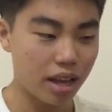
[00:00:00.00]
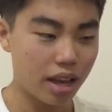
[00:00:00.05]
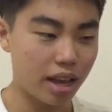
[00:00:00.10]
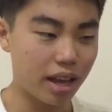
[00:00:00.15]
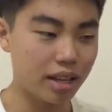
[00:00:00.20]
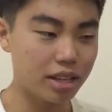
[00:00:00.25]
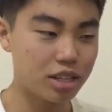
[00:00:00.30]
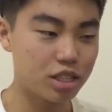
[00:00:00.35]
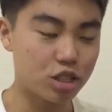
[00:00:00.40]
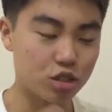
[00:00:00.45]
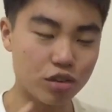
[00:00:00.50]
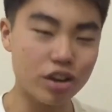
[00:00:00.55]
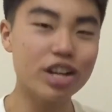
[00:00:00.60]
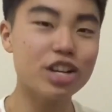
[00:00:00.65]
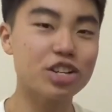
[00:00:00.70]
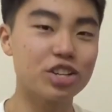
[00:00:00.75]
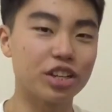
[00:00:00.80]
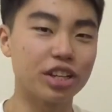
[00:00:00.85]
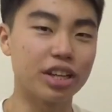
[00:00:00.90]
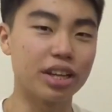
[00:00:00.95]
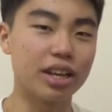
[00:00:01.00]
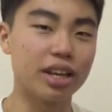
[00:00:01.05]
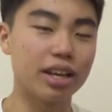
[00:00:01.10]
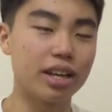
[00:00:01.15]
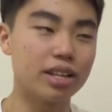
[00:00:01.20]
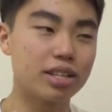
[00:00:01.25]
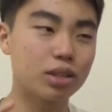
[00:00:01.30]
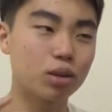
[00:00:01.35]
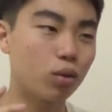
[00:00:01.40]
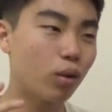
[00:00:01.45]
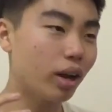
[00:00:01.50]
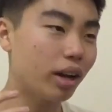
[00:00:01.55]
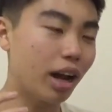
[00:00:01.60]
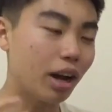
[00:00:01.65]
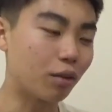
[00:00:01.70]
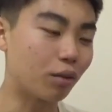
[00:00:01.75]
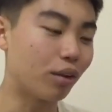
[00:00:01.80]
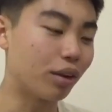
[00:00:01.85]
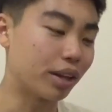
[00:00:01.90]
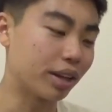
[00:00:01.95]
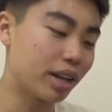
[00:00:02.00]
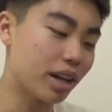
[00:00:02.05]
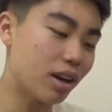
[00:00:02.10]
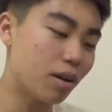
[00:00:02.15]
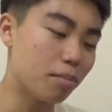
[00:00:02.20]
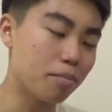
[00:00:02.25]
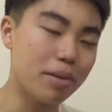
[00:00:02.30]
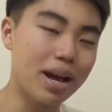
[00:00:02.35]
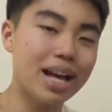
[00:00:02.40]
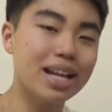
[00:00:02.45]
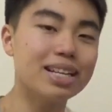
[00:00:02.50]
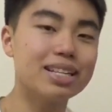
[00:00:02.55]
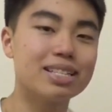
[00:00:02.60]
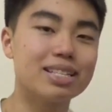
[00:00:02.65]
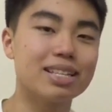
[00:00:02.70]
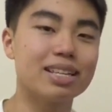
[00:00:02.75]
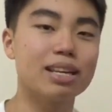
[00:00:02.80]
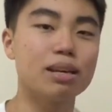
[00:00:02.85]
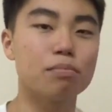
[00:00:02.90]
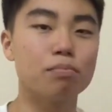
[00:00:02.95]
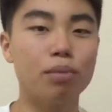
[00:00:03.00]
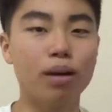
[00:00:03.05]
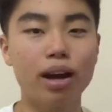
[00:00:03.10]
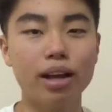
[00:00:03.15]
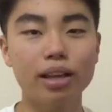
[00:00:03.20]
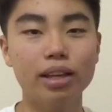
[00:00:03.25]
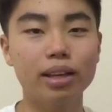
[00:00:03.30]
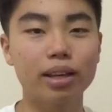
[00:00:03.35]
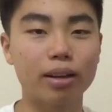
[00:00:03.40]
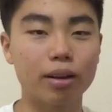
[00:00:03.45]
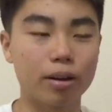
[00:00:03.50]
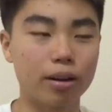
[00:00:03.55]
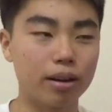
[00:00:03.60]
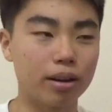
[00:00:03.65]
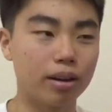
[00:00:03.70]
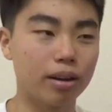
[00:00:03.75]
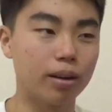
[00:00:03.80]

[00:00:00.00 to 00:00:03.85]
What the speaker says: And strangely, it's quite ironic how Man City buying